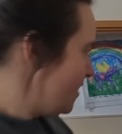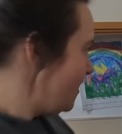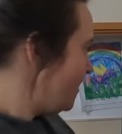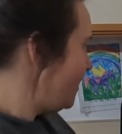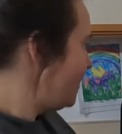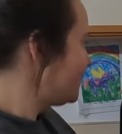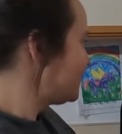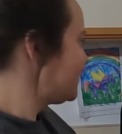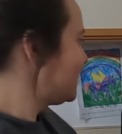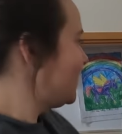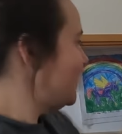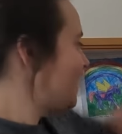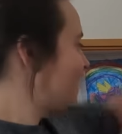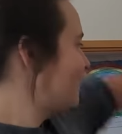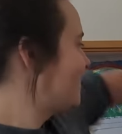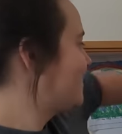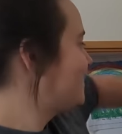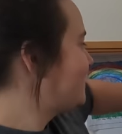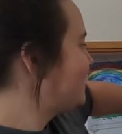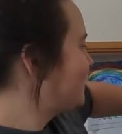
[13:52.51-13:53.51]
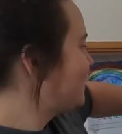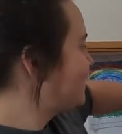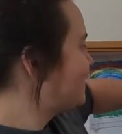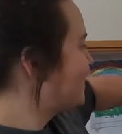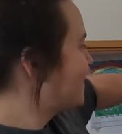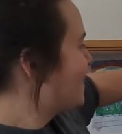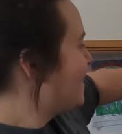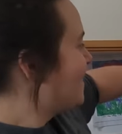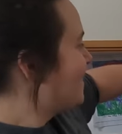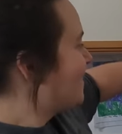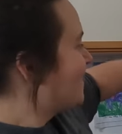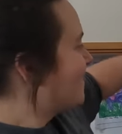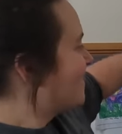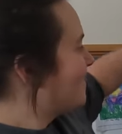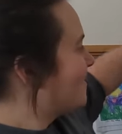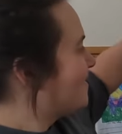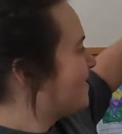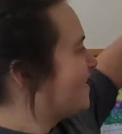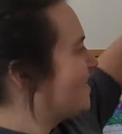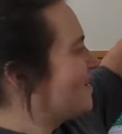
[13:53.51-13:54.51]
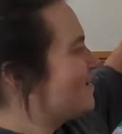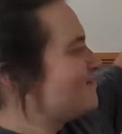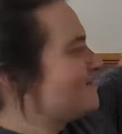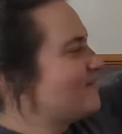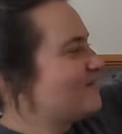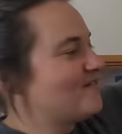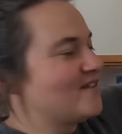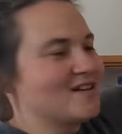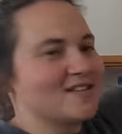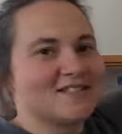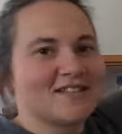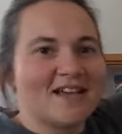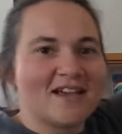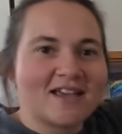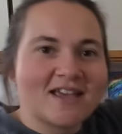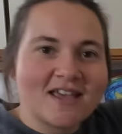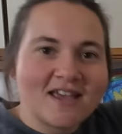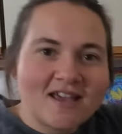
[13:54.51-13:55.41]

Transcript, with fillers: Also, my friend's like,